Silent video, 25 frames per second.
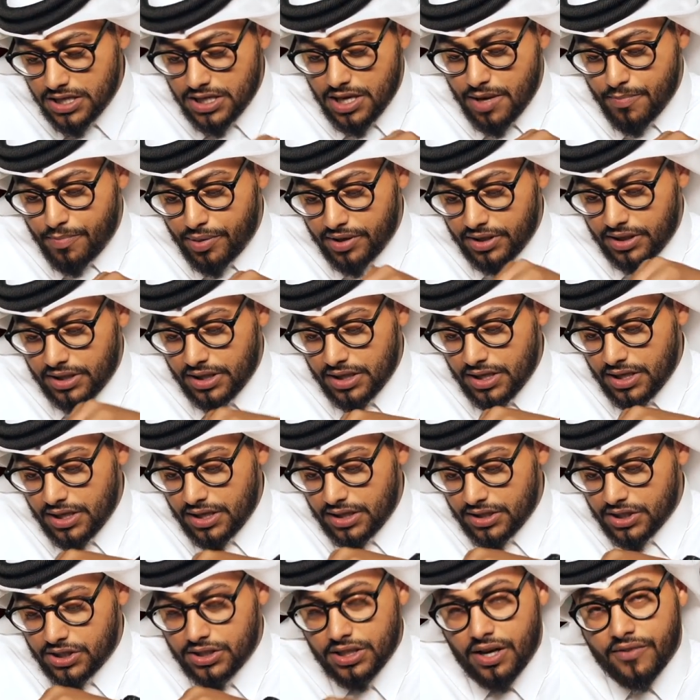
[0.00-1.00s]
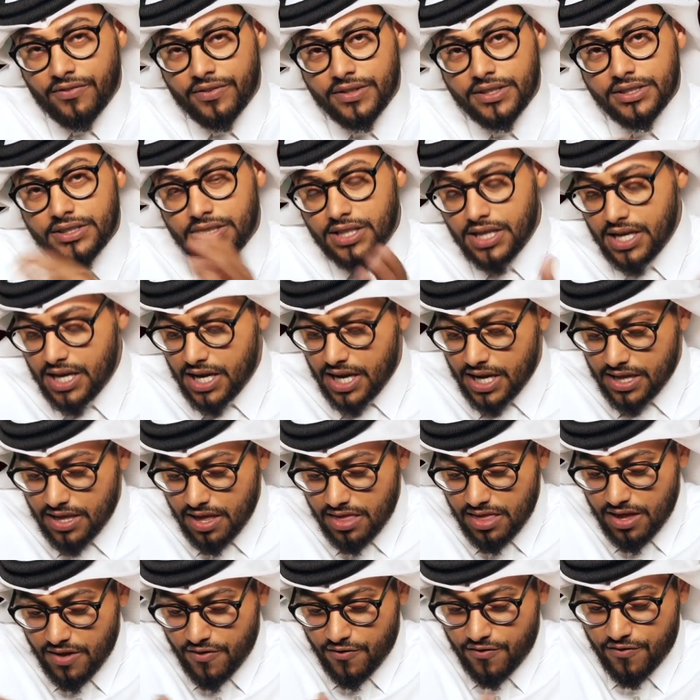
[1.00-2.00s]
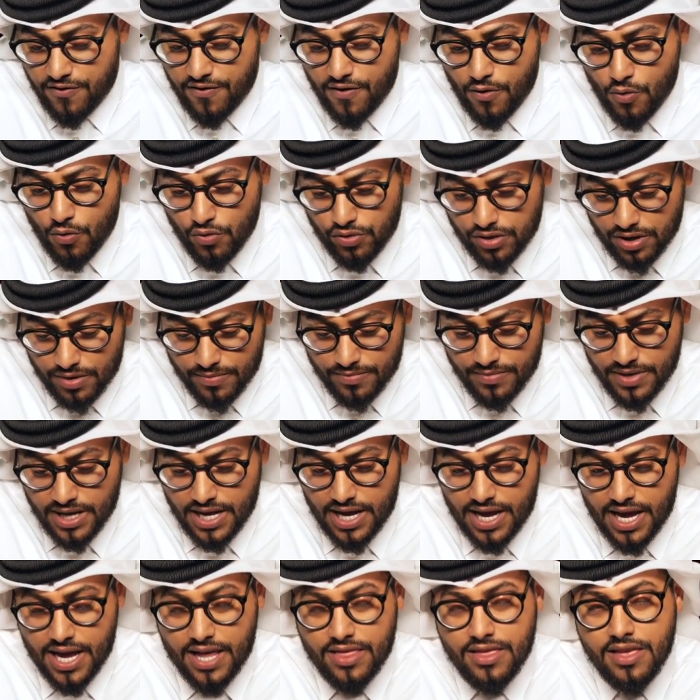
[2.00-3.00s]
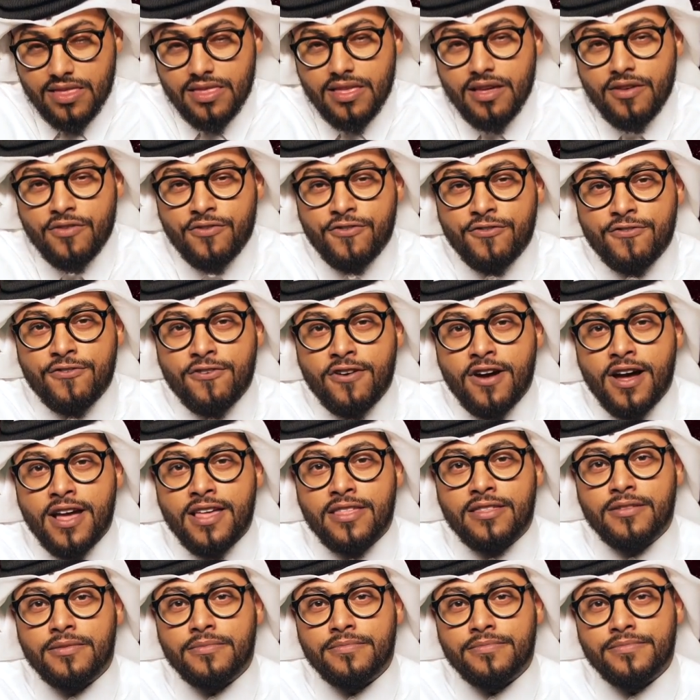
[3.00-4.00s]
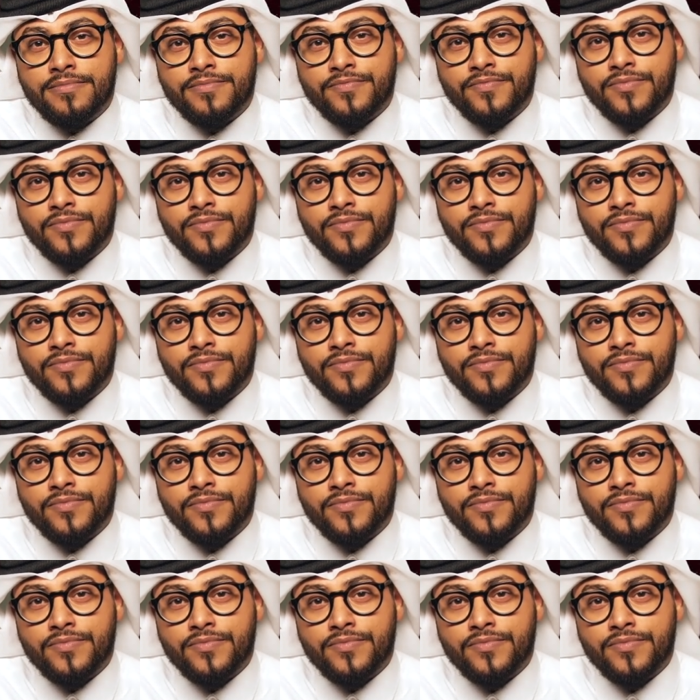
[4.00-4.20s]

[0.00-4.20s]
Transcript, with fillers: They put the little stuffings and then they fold them and then they fry them.